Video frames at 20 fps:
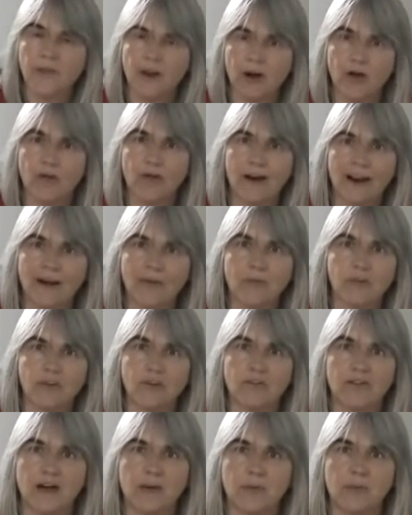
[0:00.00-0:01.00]
around
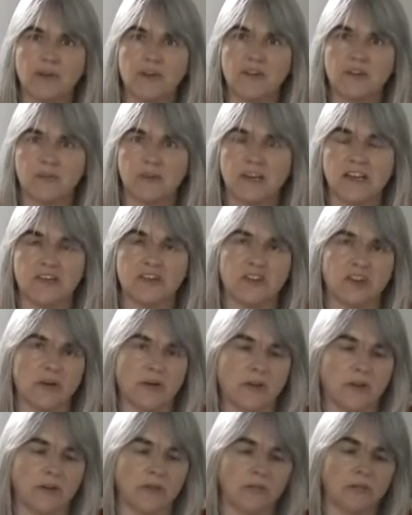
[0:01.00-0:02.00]
that bit to make
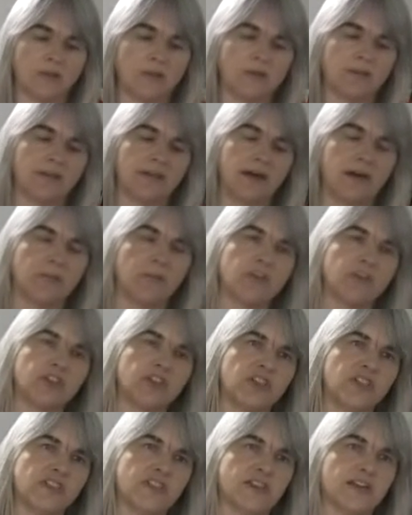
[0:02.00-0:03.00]
sewing them that much
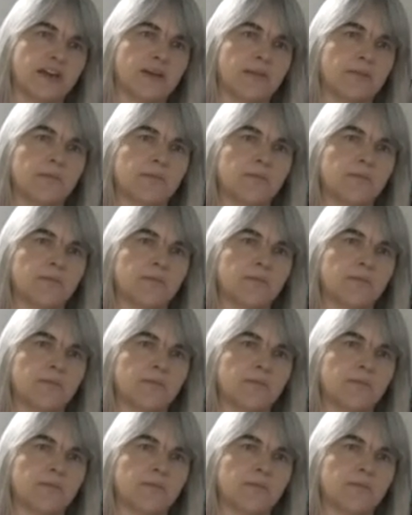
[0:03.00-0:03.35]
easier.